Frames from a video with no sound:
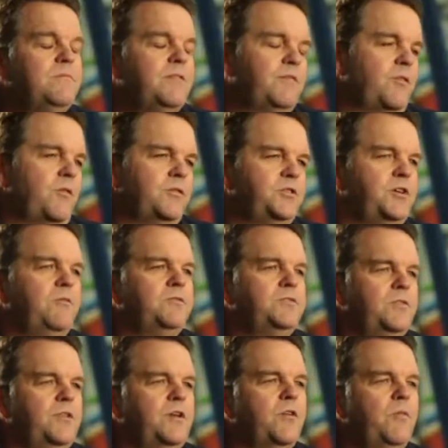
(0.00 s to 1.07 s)
They've got to show us
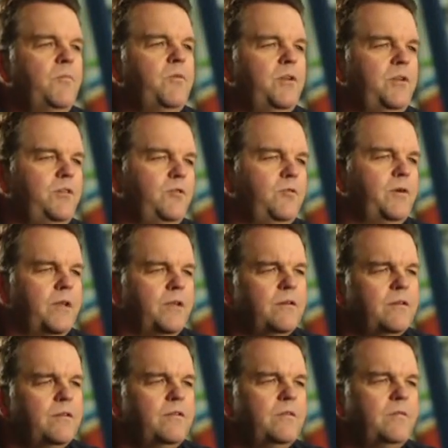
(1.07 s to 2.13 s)
that they're competent in doing it
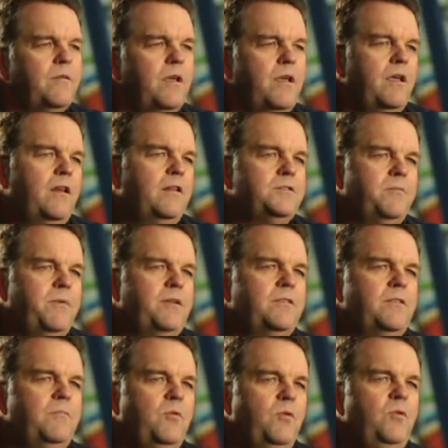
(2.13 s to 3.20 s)
and it's about
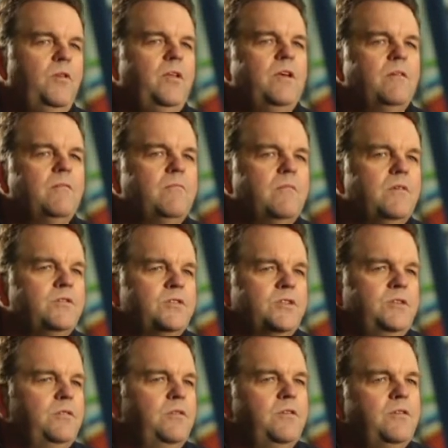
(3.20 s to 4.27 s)
them learning a
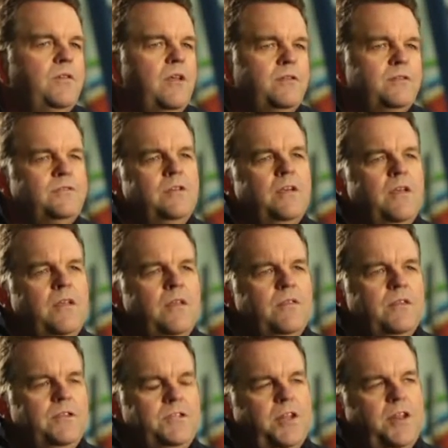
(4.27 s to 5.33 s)
skill and
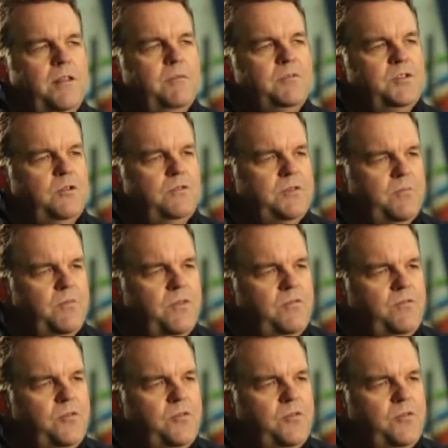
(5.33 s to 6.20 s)
they're setting themselves up for their